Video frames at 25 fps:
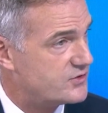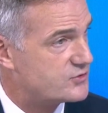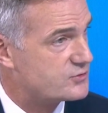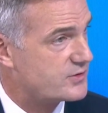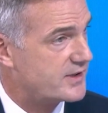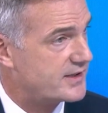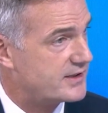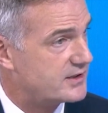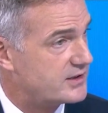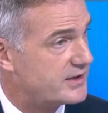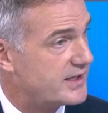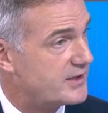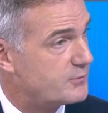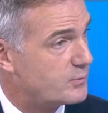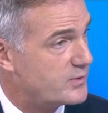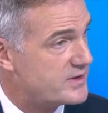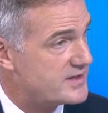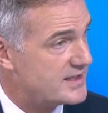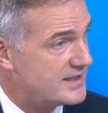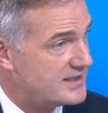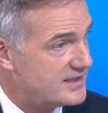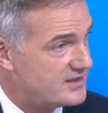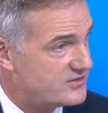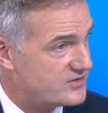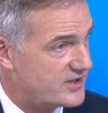Israel okay.
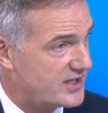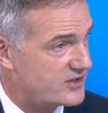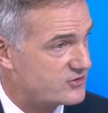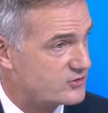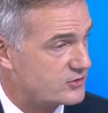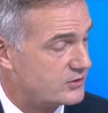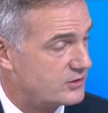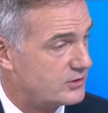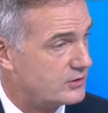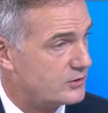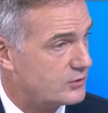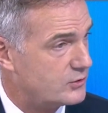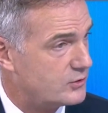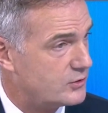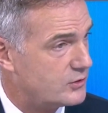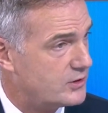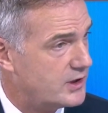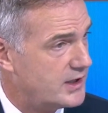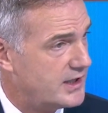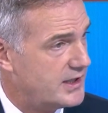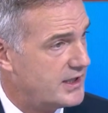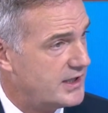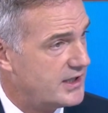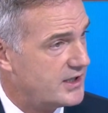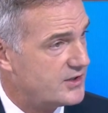within international
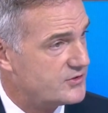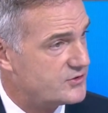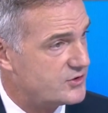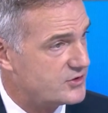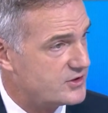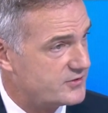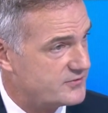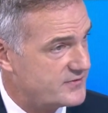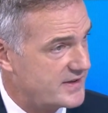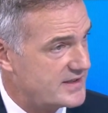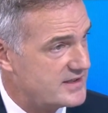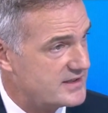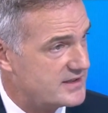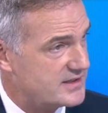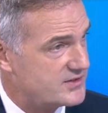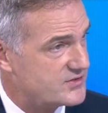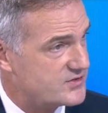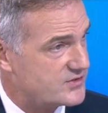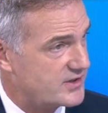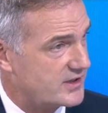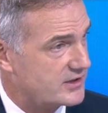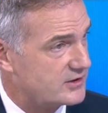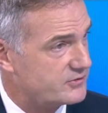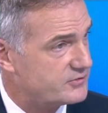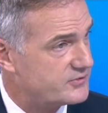law to defend
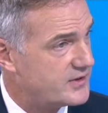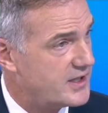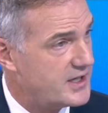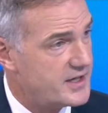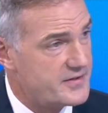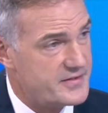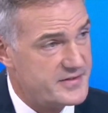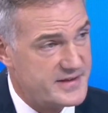itself.